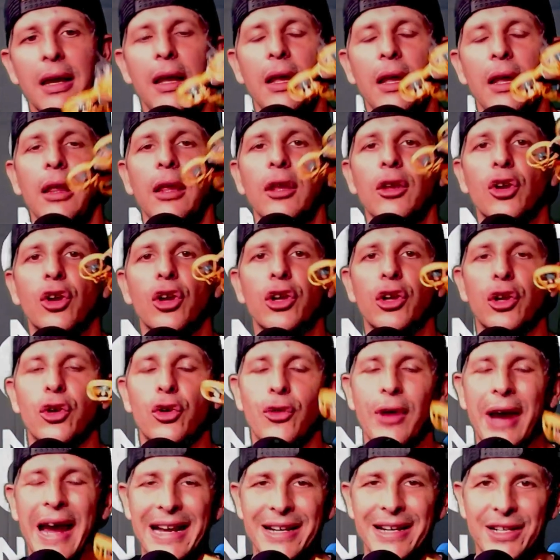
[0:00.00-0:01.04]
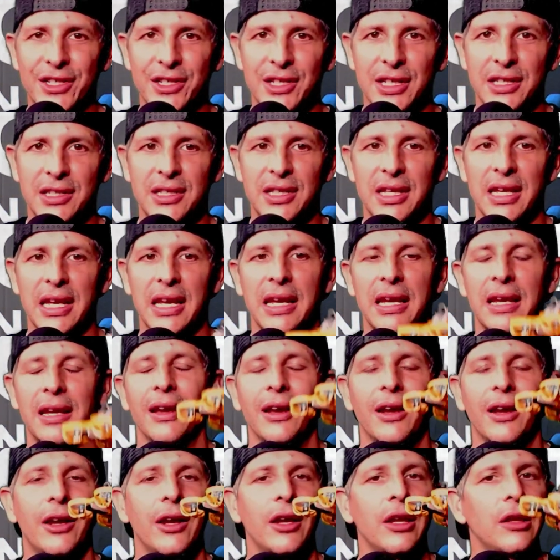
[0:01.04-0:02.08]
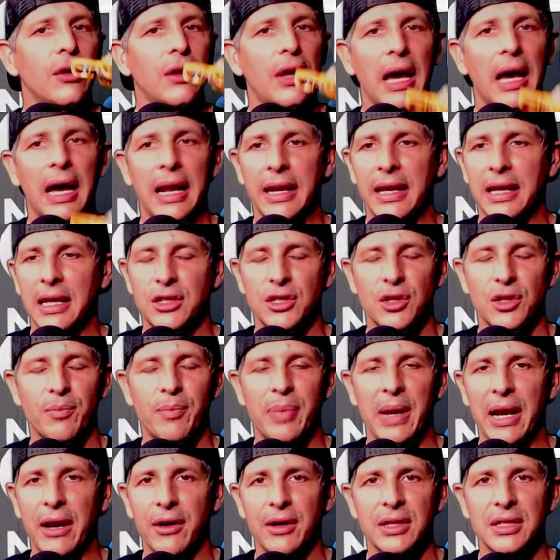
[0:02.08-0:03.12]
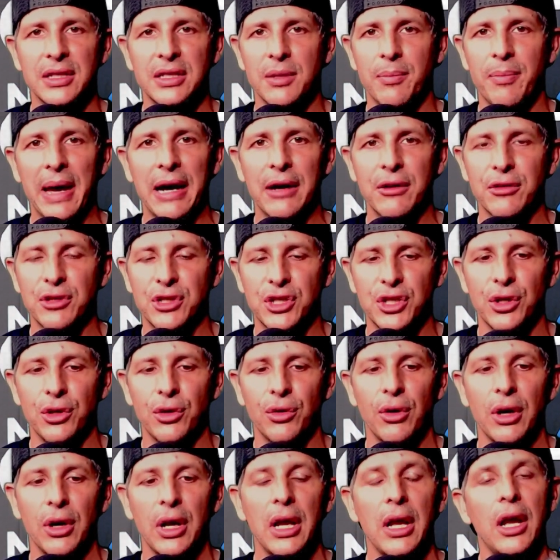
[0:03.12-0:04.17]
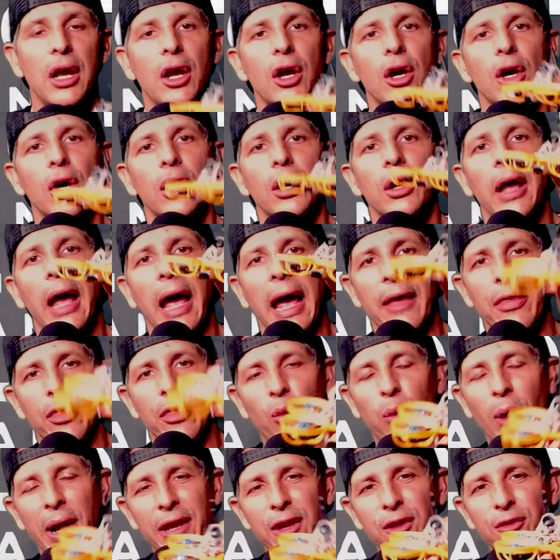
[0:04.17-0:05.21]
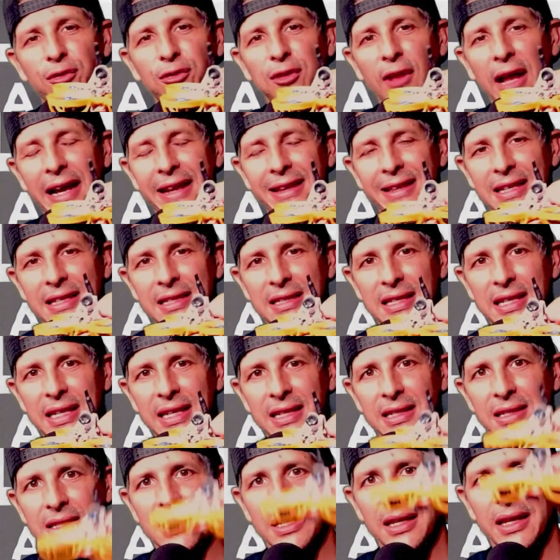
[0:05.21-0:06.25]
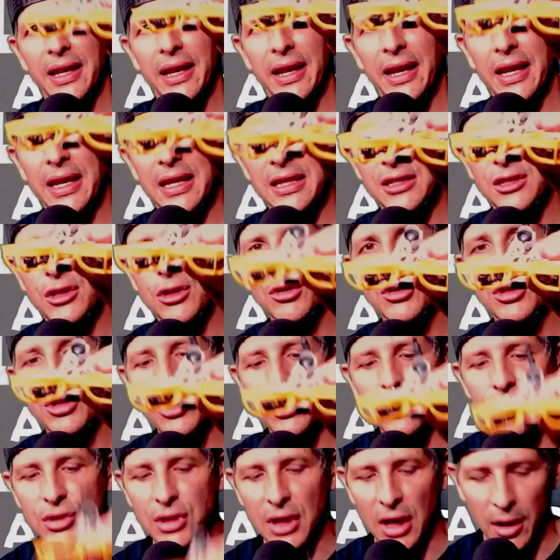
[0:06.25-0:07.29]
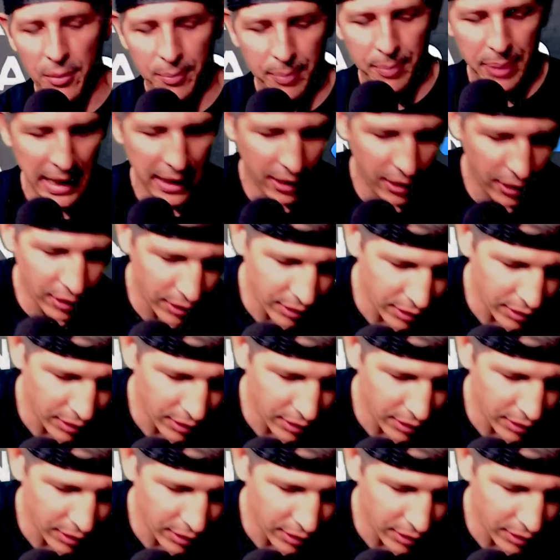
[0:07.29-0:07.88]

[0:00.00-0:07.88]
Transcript: You're going to crash this thing. You got to get your bearings about you. And the way you fly these things is you use a pair